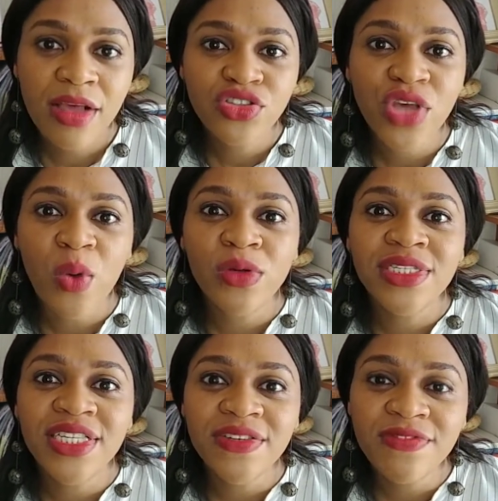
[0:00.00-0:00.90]
So I
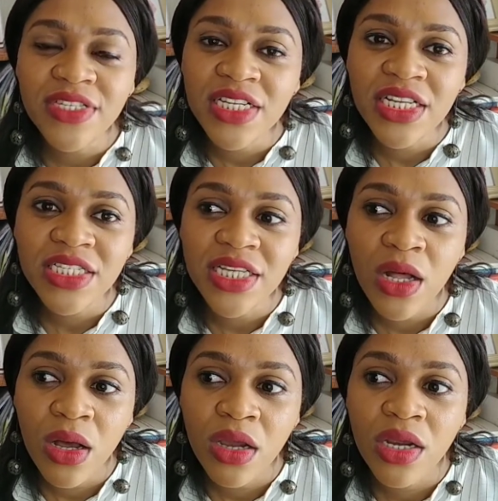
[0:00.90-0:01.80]
would definitely
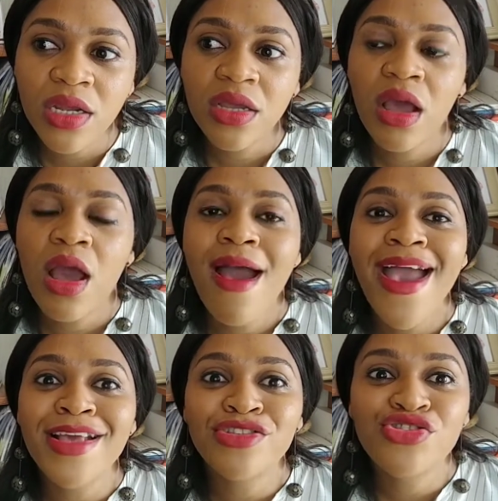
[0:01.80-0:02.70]
tell her,
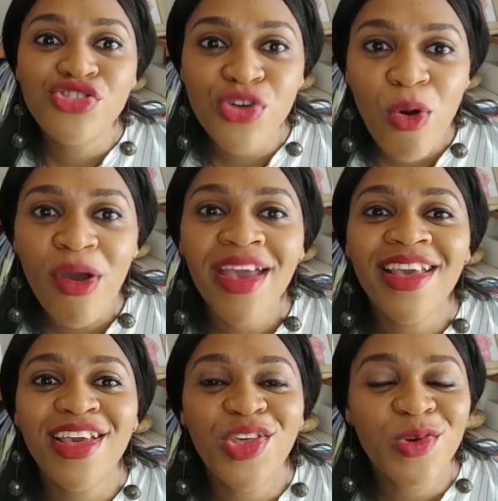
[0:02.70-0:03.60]
enjoy